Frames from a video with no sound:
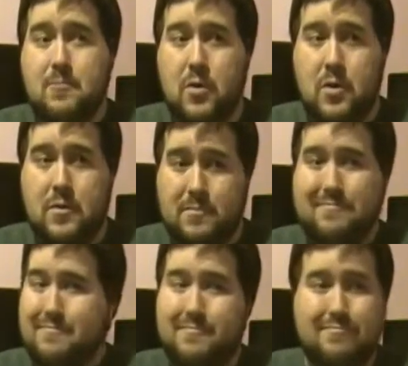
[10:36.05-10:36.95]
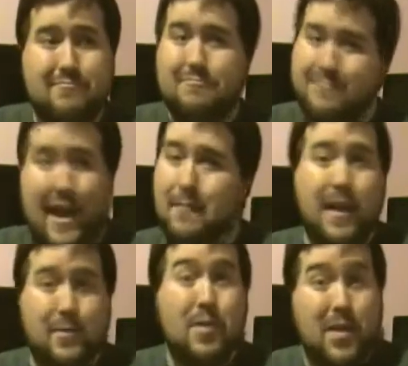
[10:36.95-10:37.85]
Or, yeah,
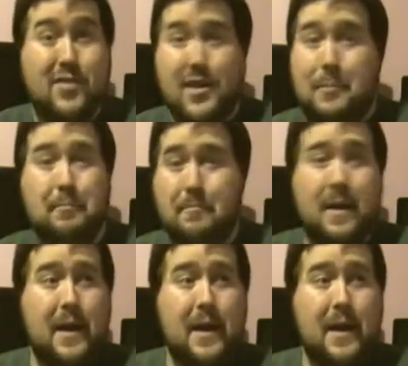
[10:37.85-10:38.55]
that's pretty much it.